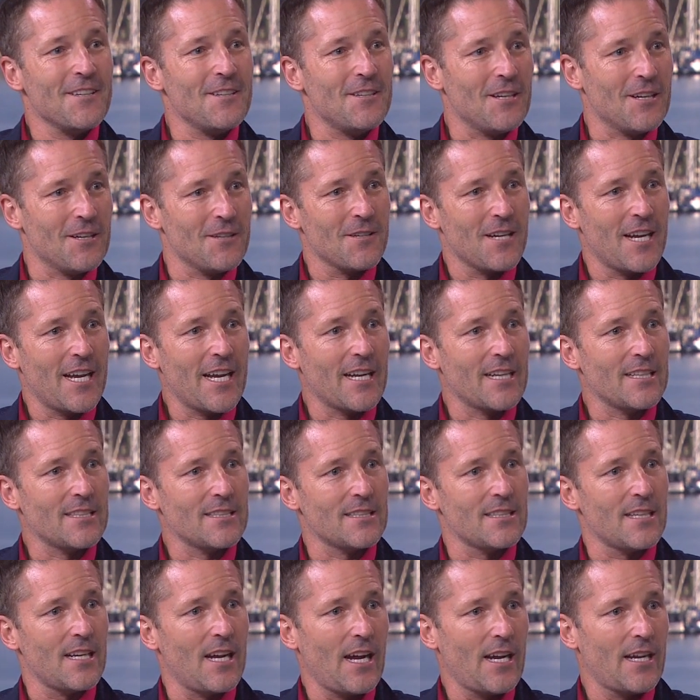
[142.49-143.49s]
you know.
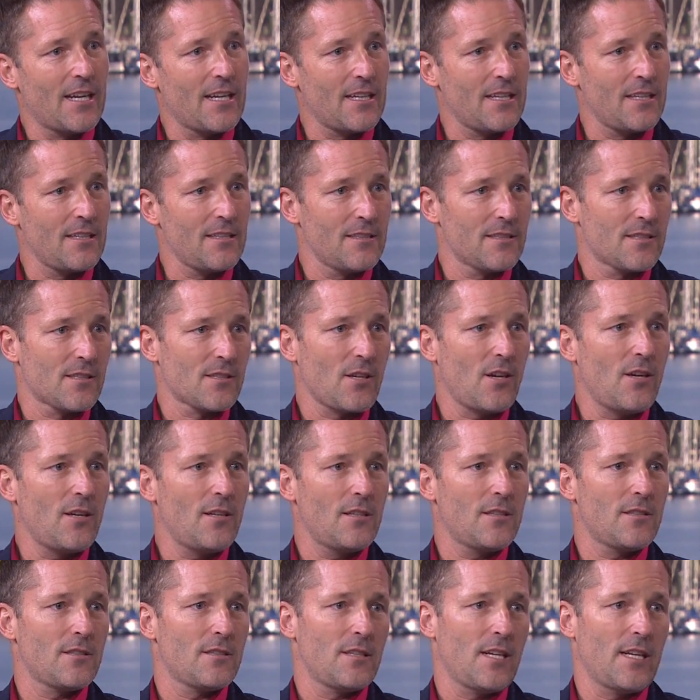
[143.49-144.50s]
And I
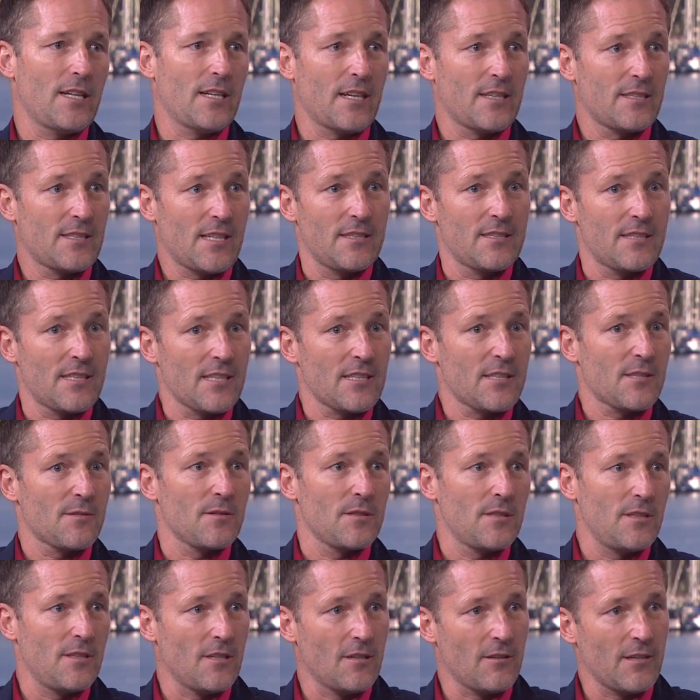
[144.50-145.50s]
saw, and I said, six,
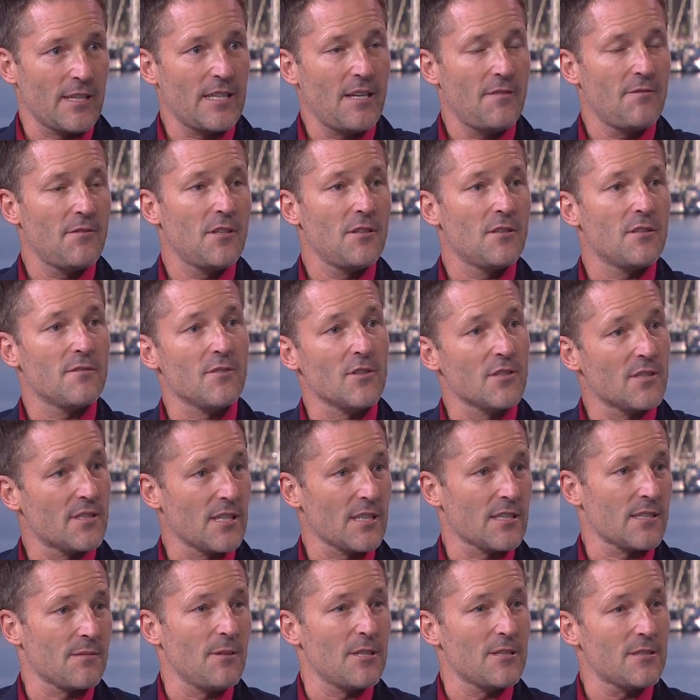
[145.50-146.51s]
you know, I give the universe
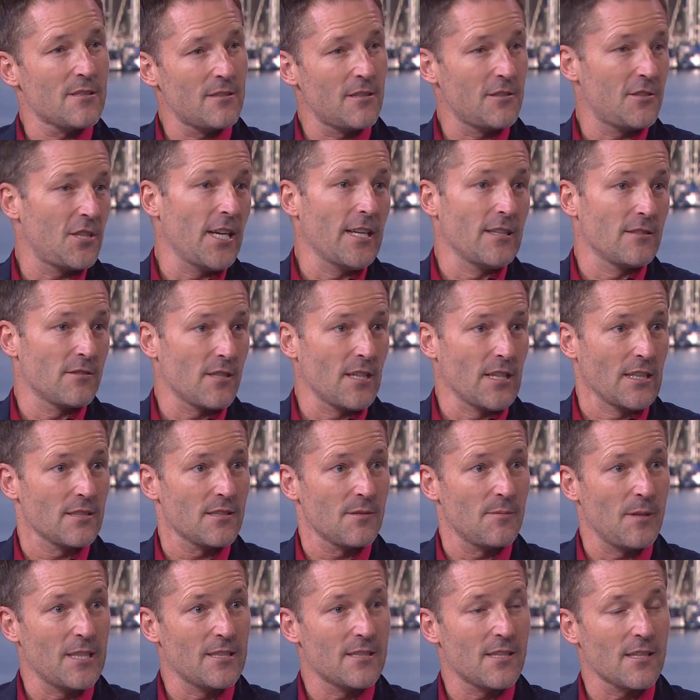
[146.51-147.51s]
six months to change
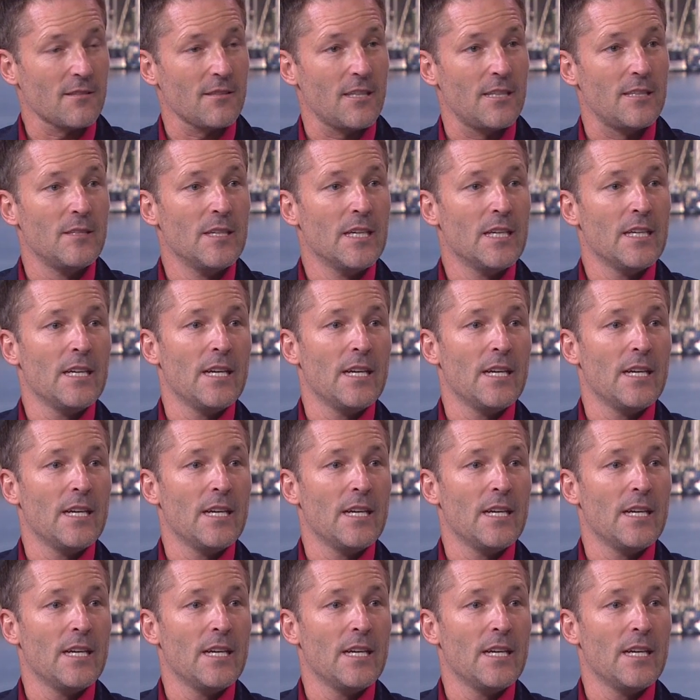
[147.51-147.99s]
things, basically.